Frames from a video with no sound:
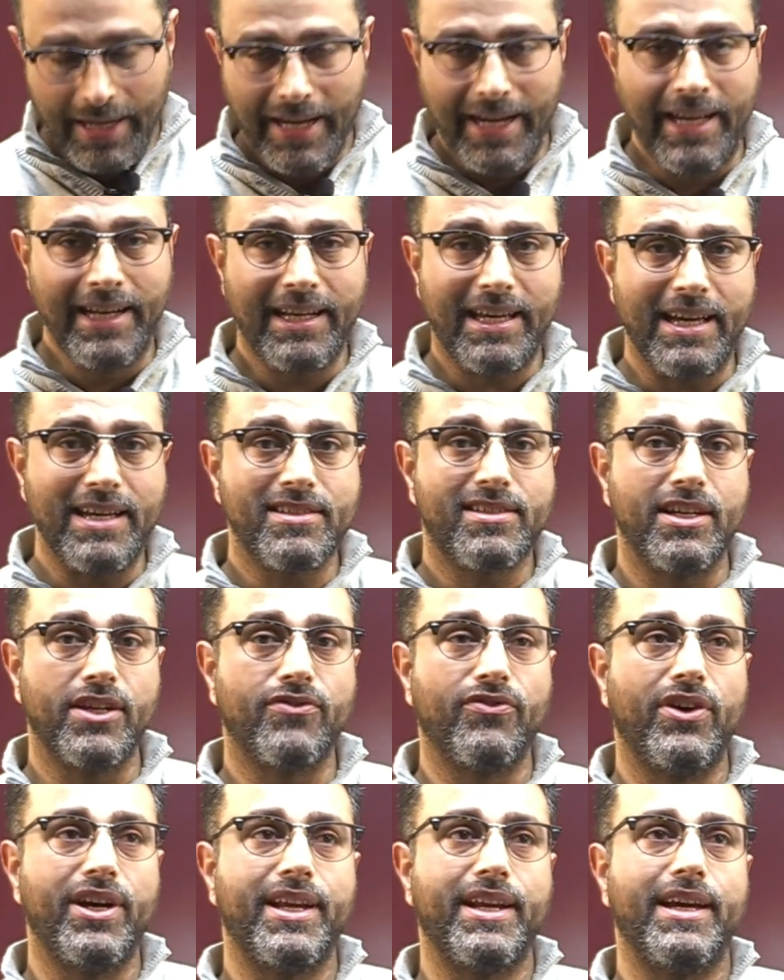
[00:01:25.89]
In case it
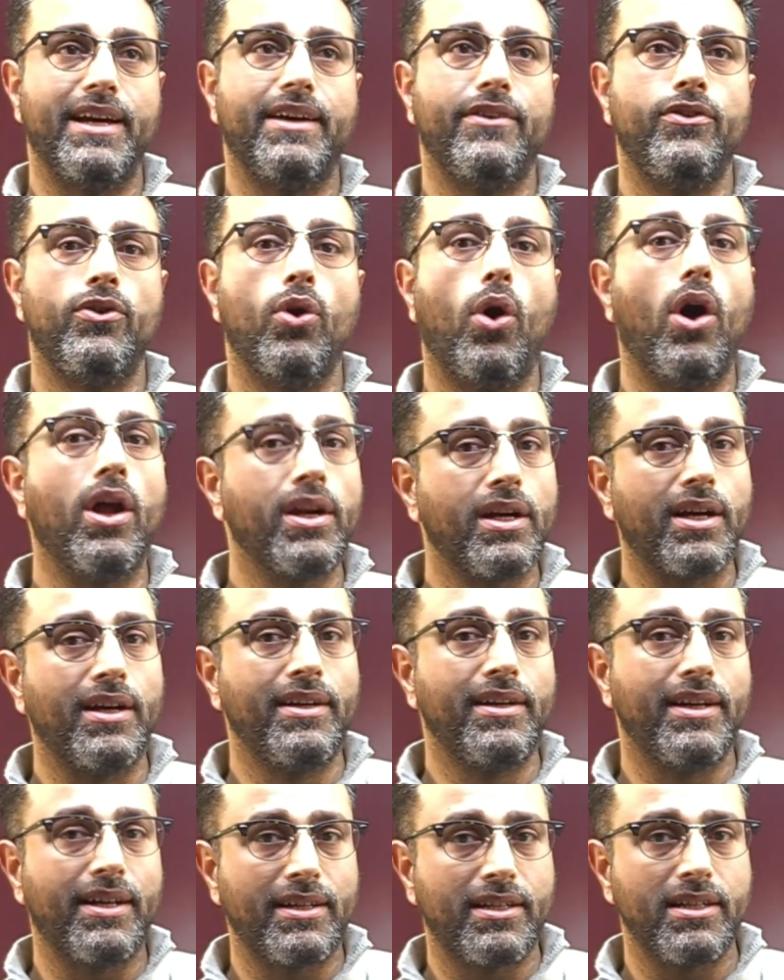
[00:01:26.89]
were a
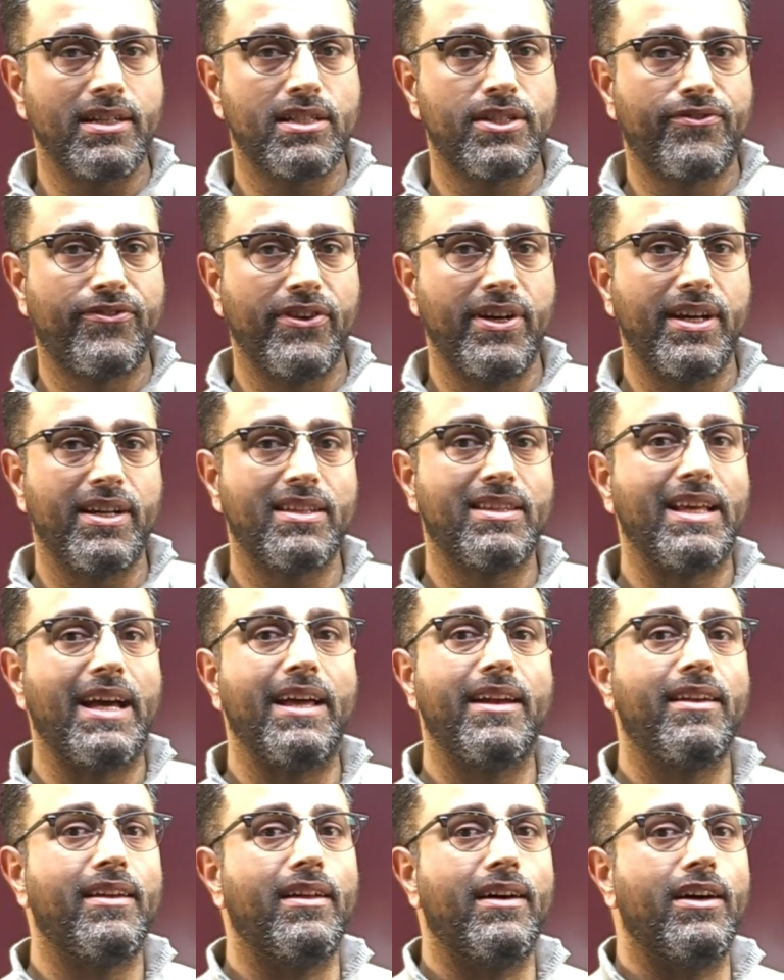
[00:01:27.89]
non-conducting sphere,
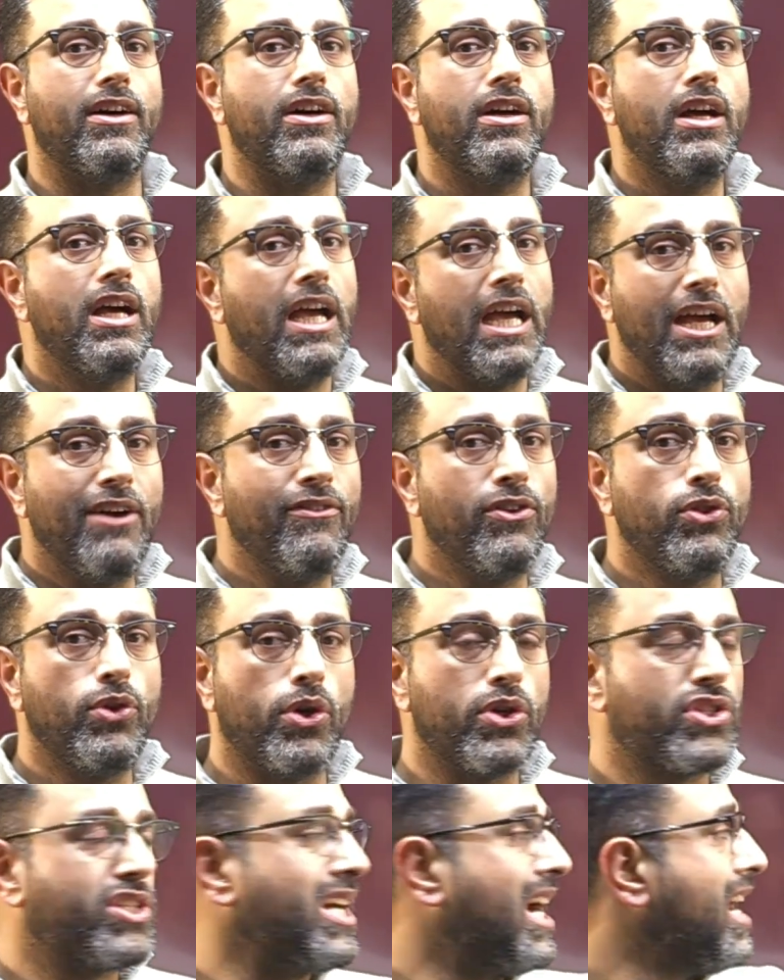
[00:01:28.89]
then even
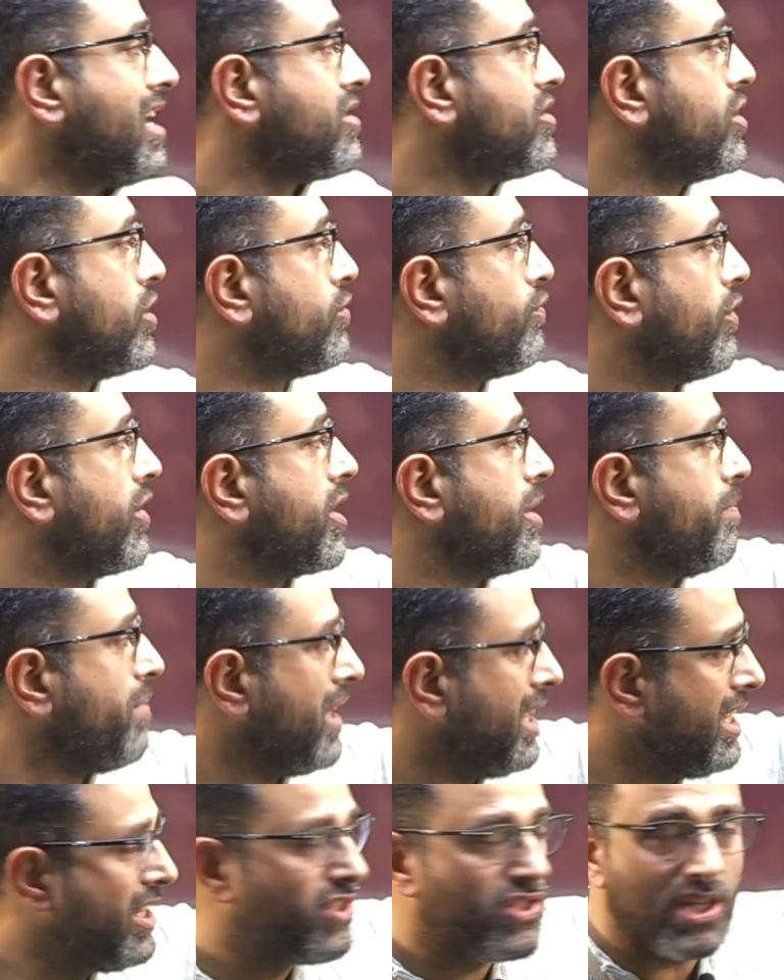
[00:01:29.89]
though charges would
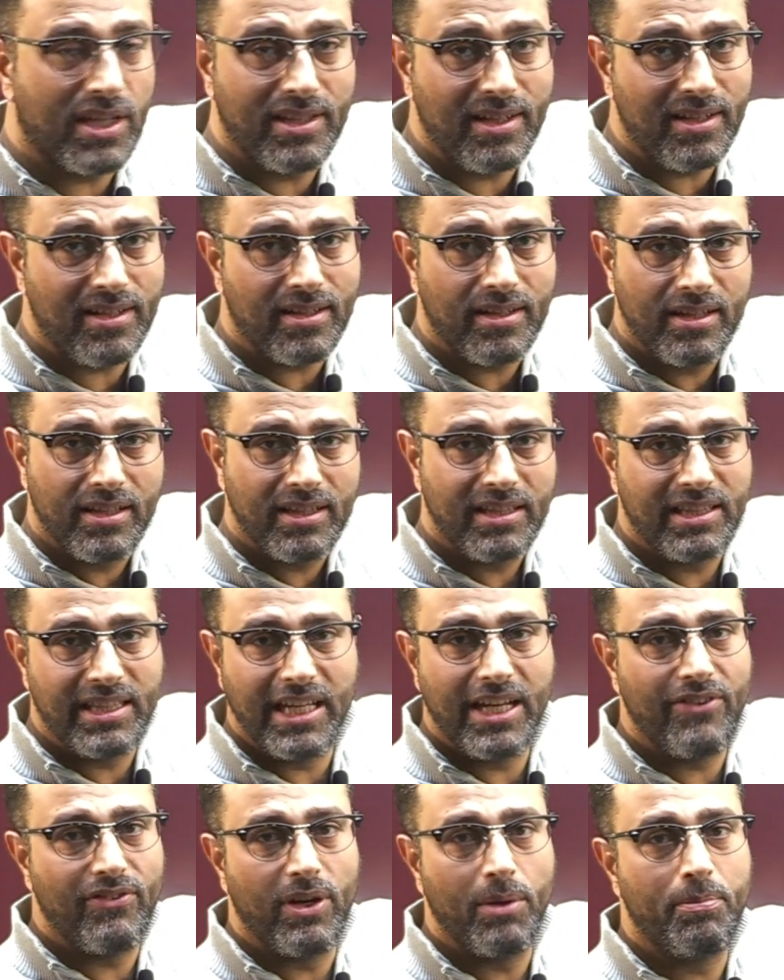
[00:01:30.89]
repel each other,
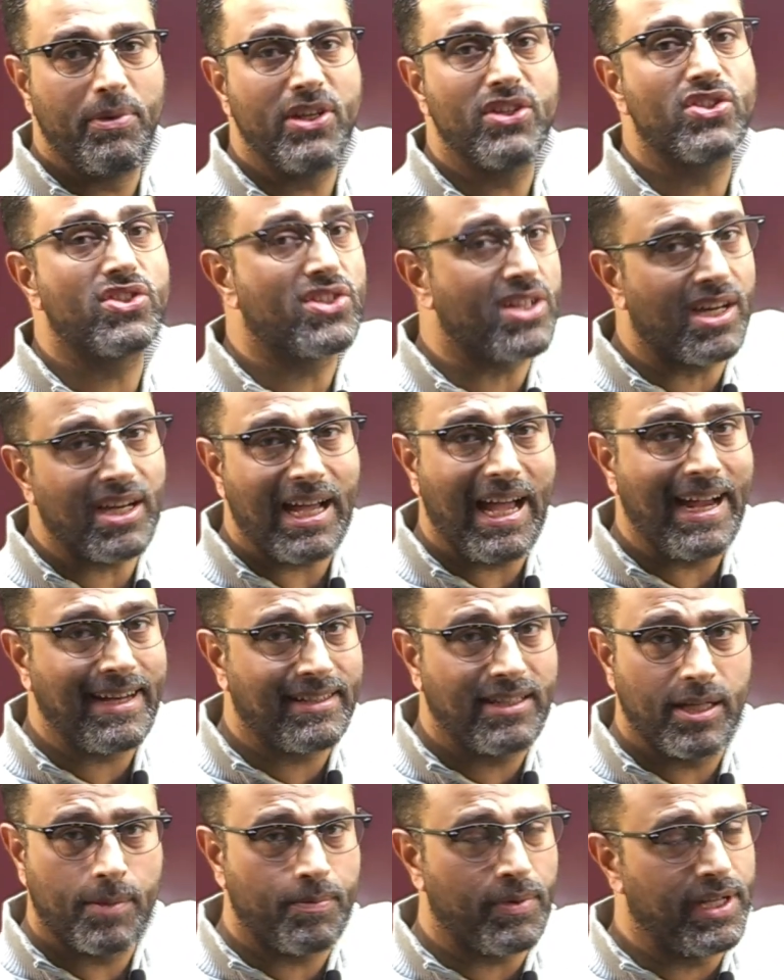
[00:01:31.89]
they will be stuck
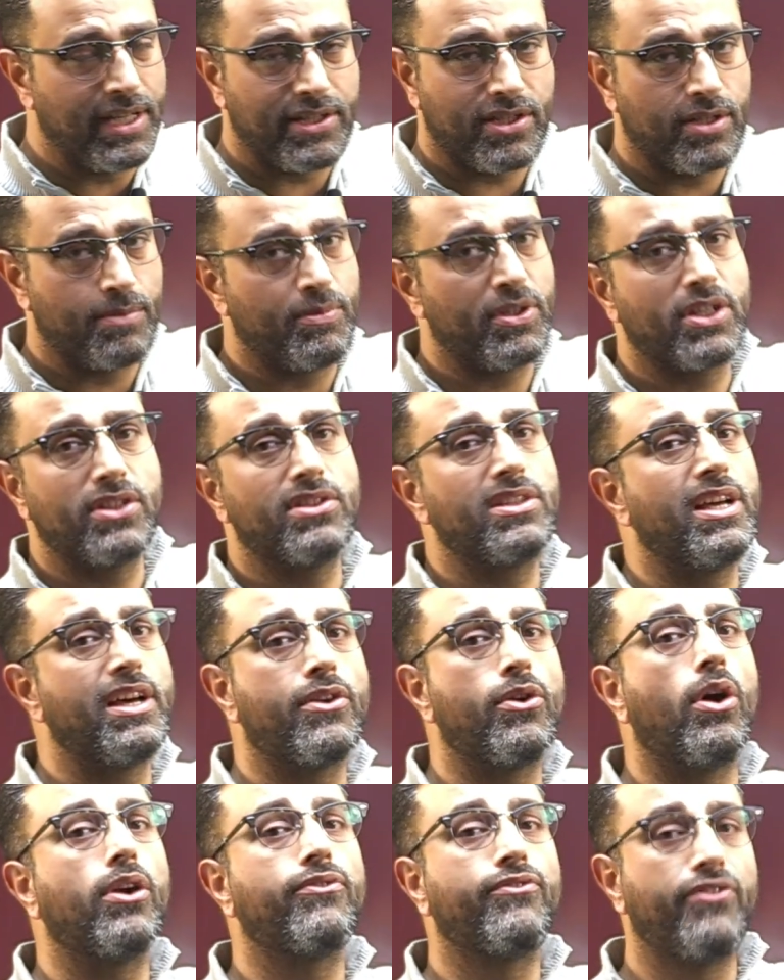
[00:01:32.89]
at their places because they are
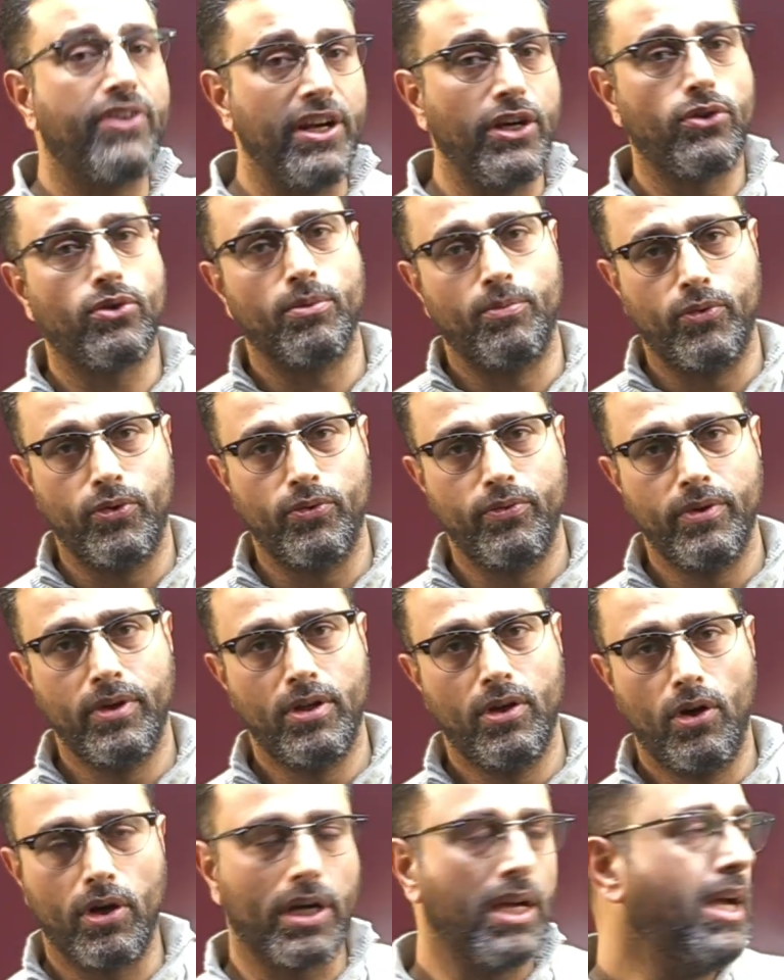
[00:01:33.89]
not free to move.
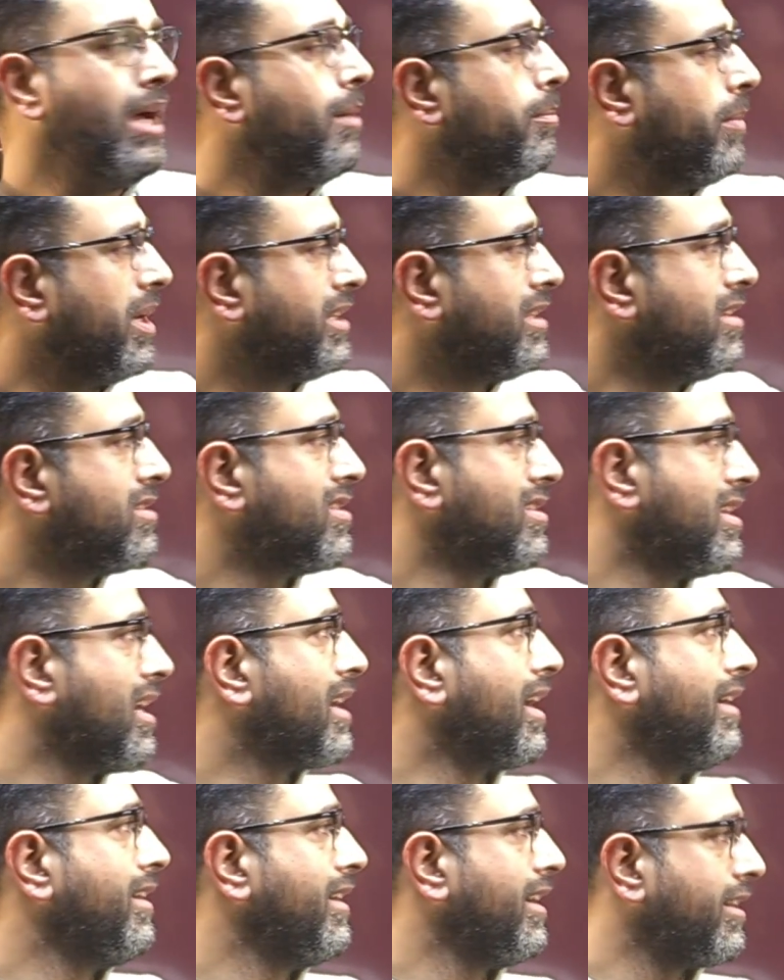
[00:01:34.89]
Okay, but this is a
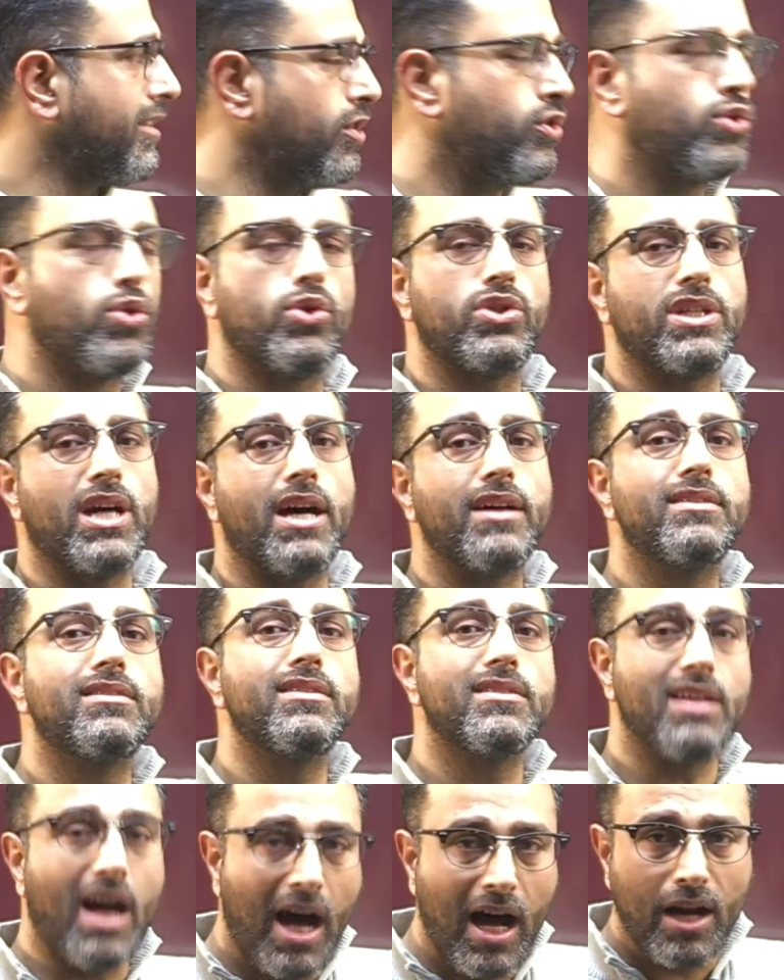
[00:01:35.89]
conductor, so
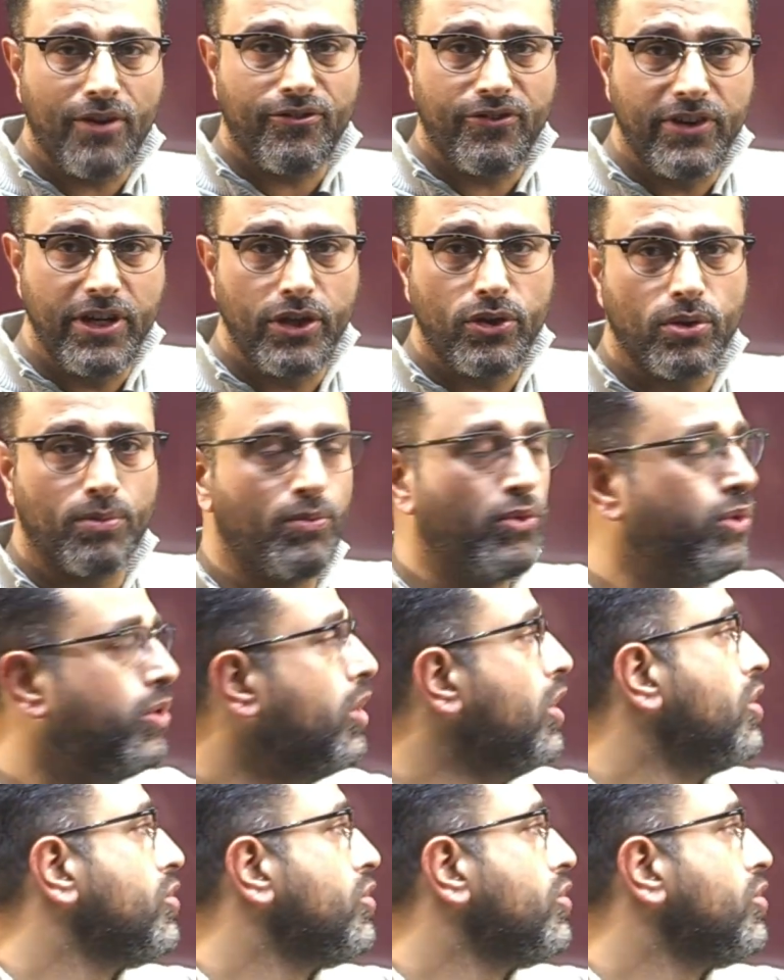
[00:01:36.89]
charges are free to move,